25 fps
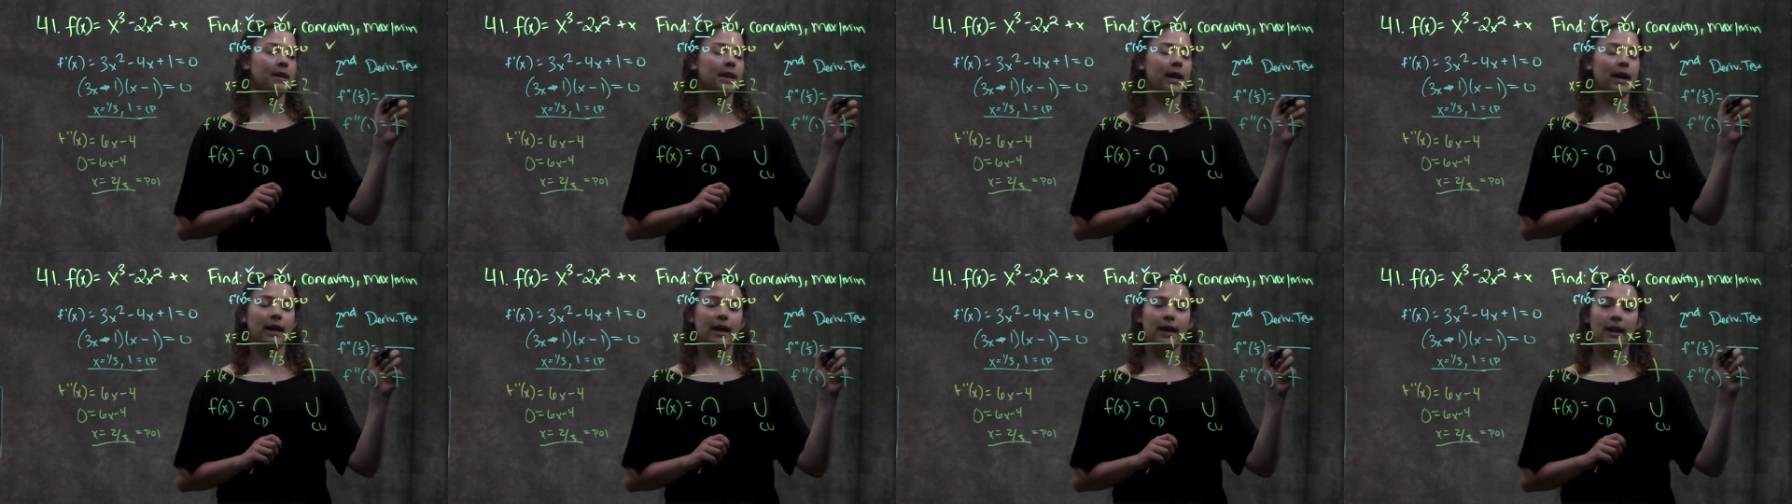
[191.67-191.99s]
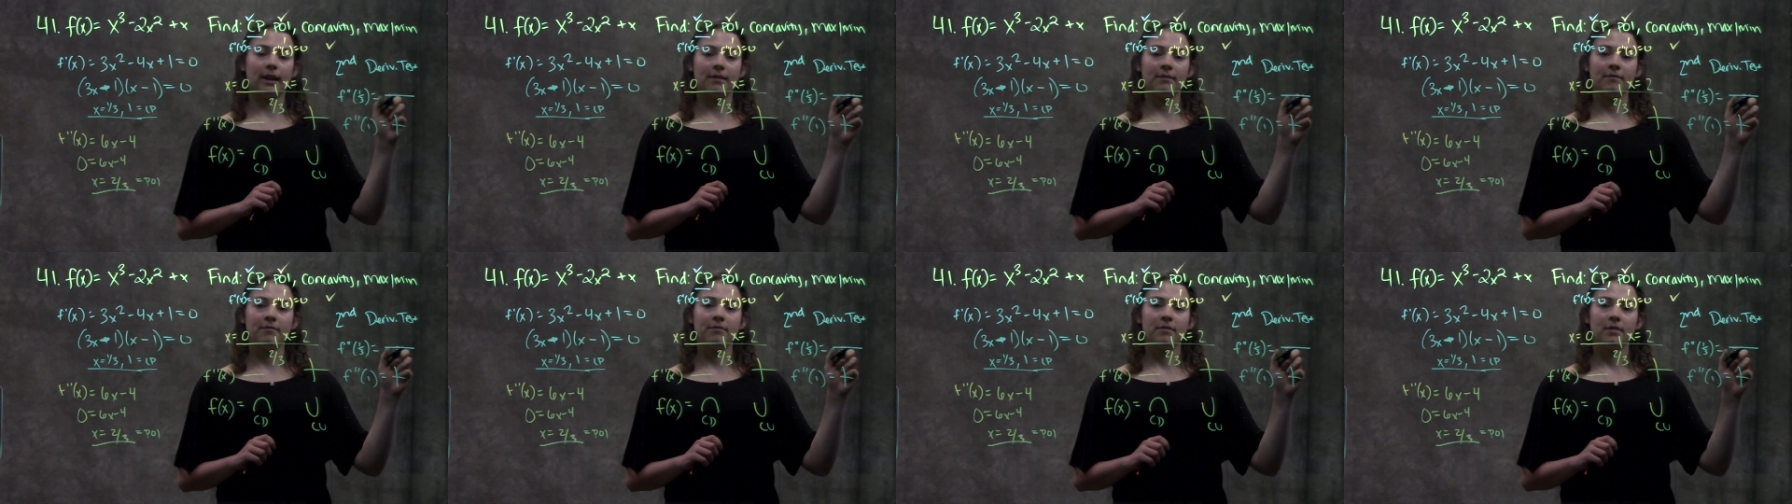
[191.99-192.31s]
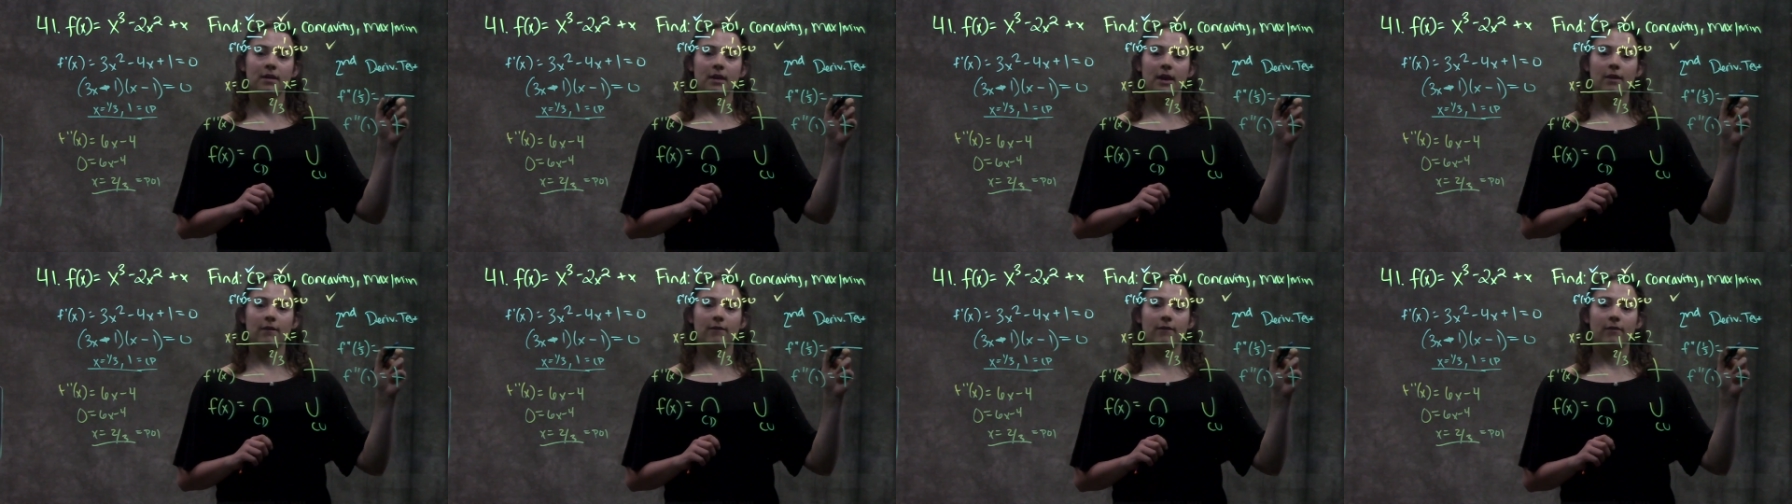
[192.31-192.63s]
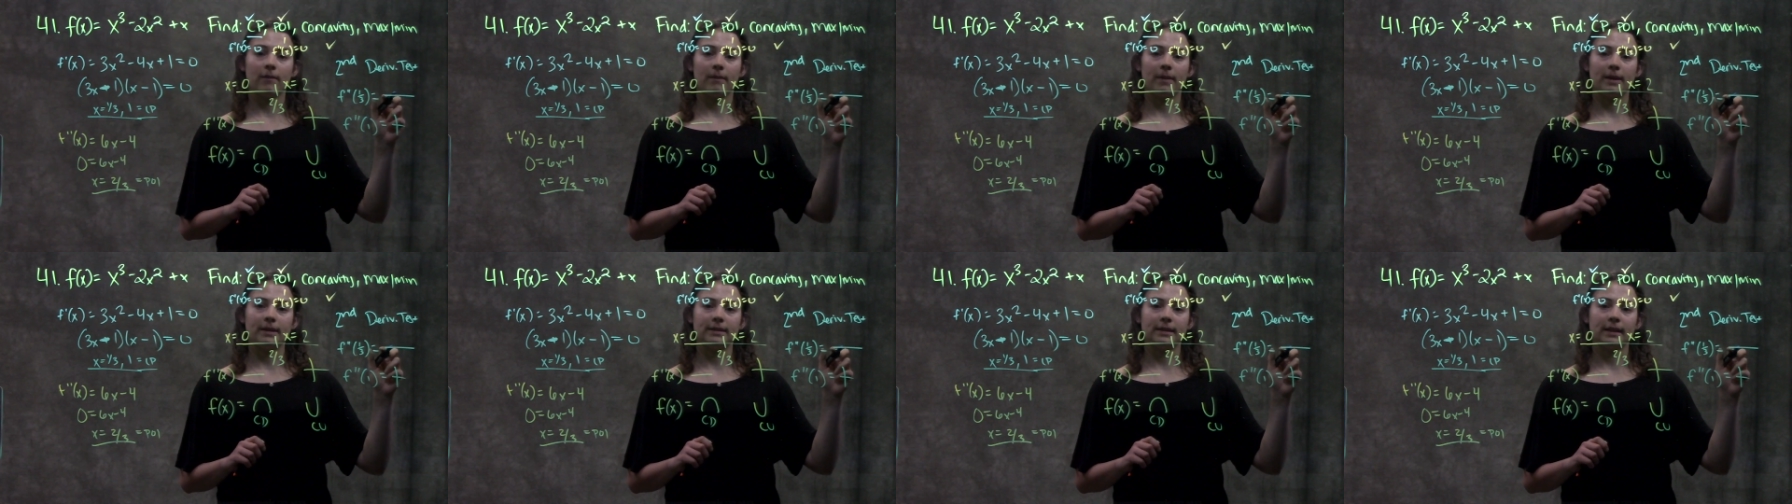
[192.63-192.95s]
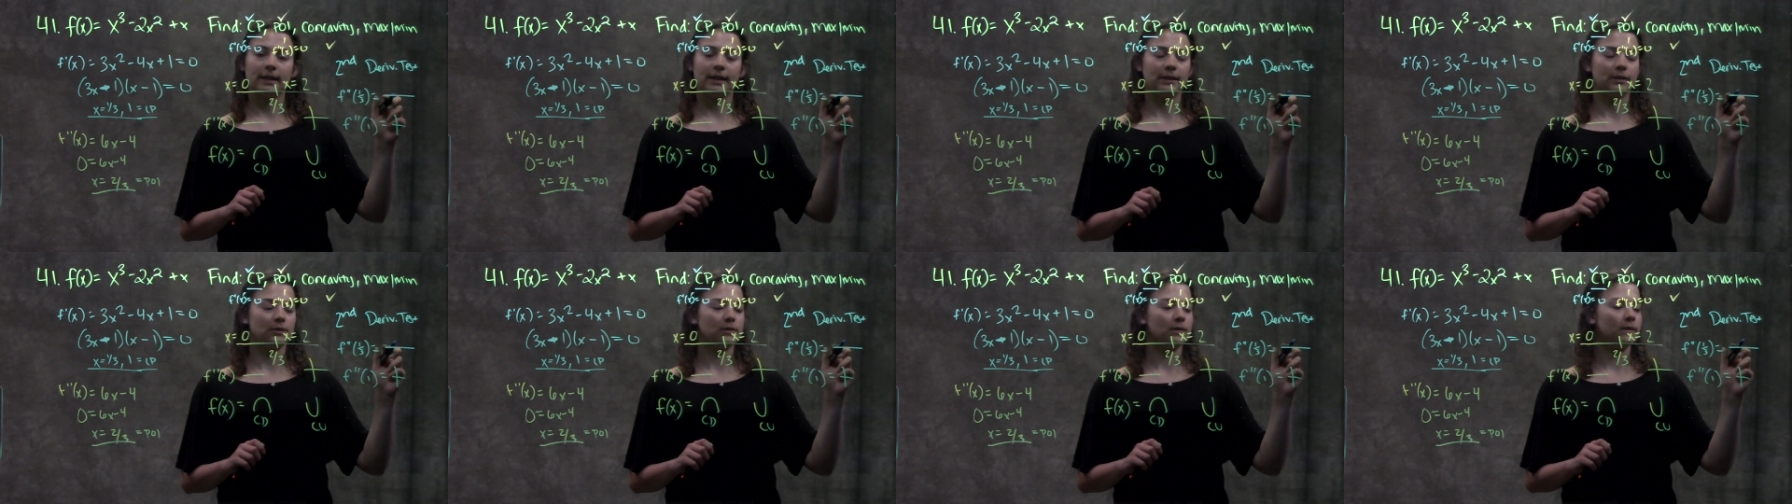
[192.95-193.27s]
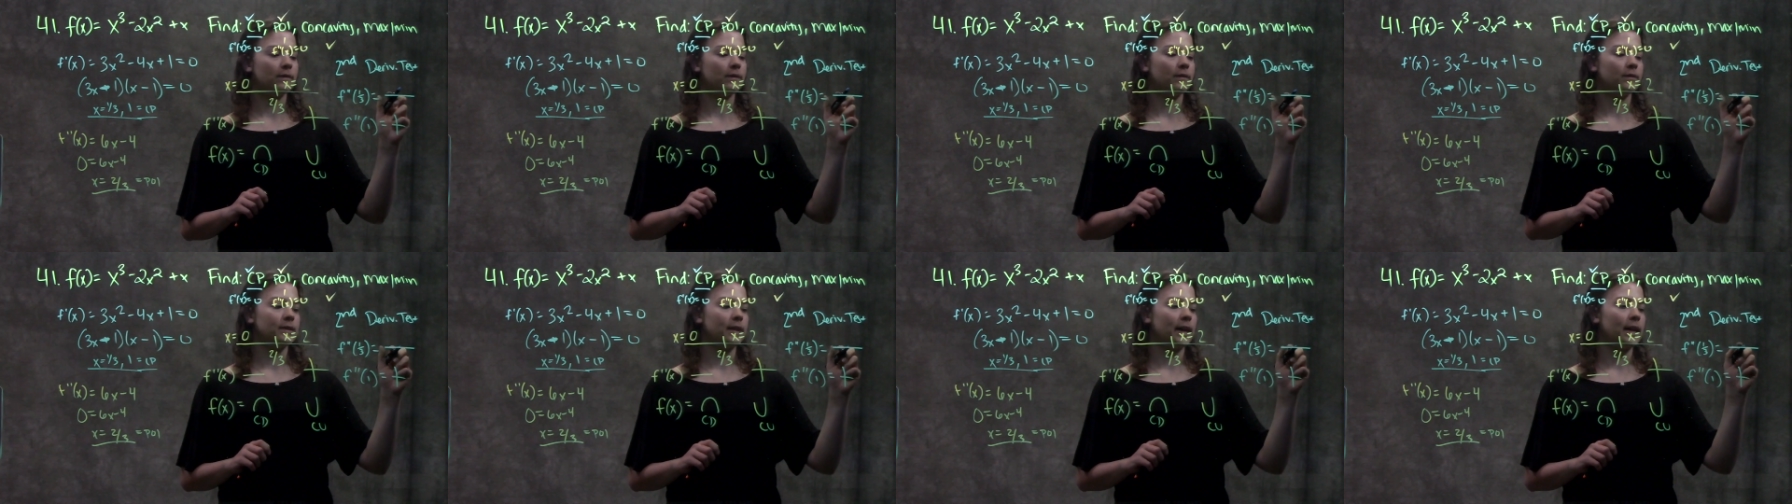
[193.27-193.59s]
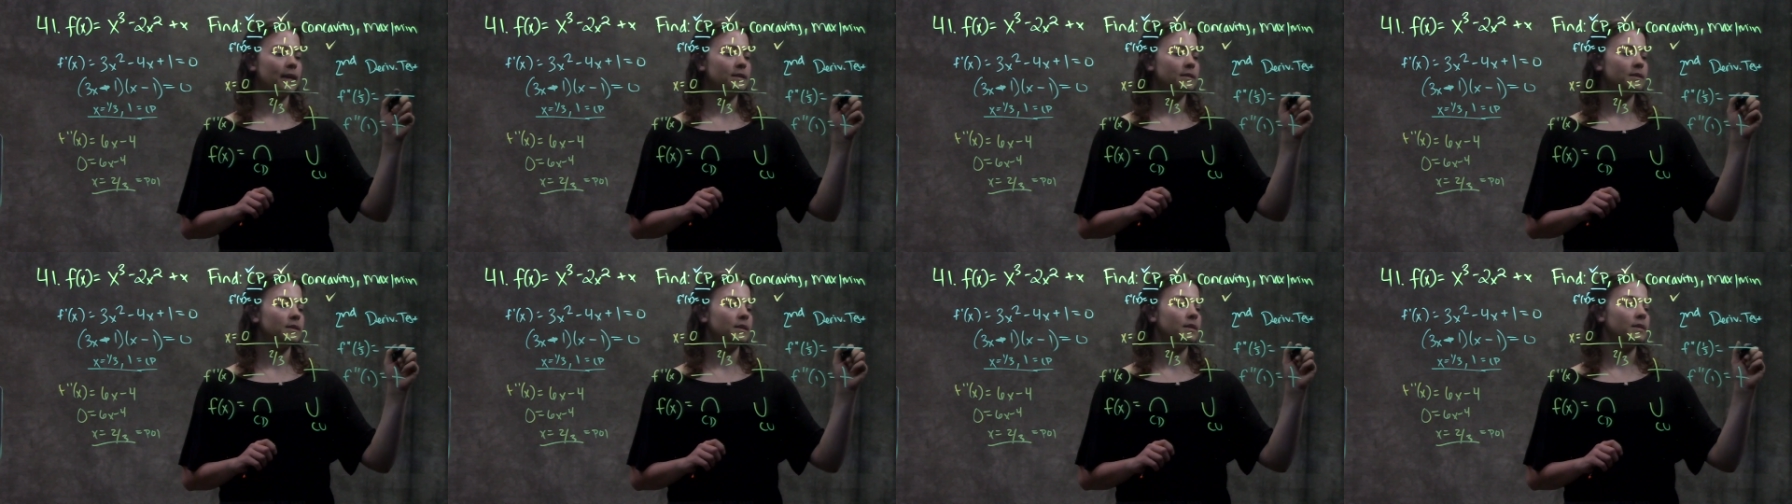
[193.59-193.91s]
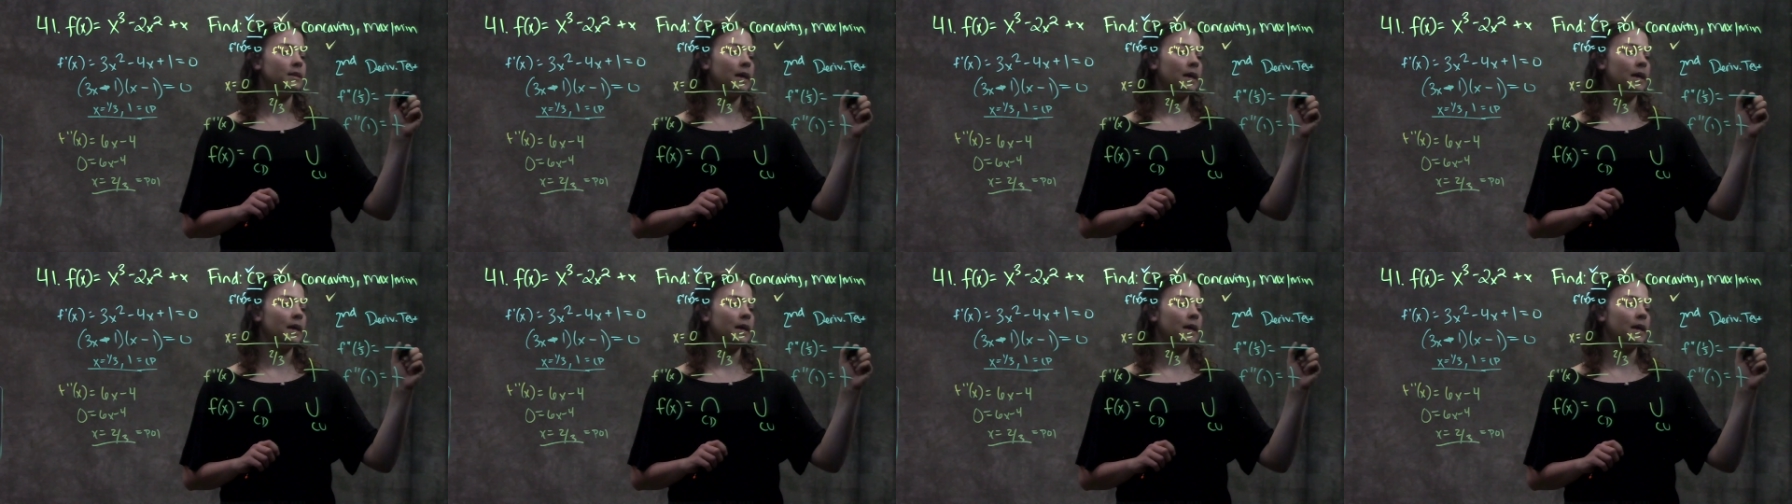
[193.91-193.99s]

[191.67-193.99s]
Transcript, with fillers: negative for my second derivative test,